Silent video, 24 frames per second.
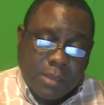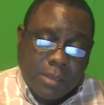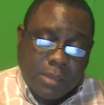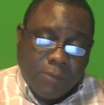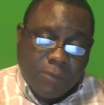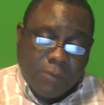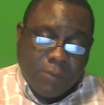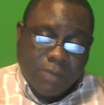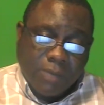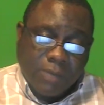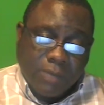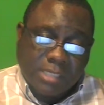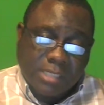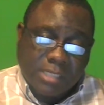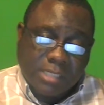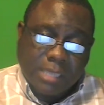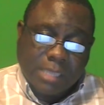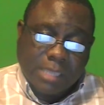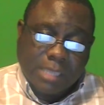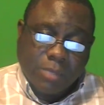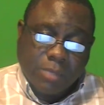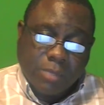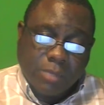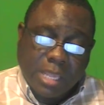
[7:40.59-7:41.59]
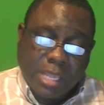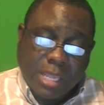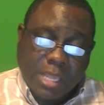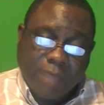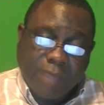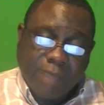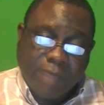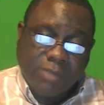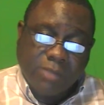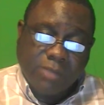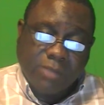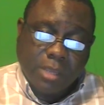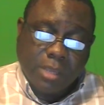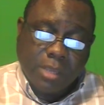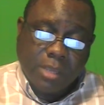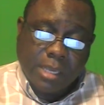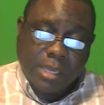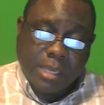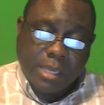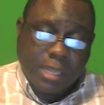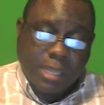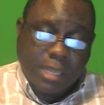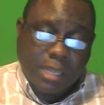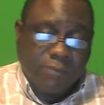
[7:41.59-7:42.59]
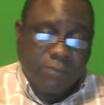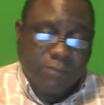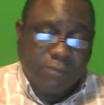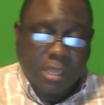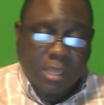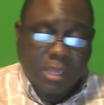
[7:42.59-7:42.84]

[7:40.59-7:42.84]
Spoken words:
for example, the healthcare and the healthcare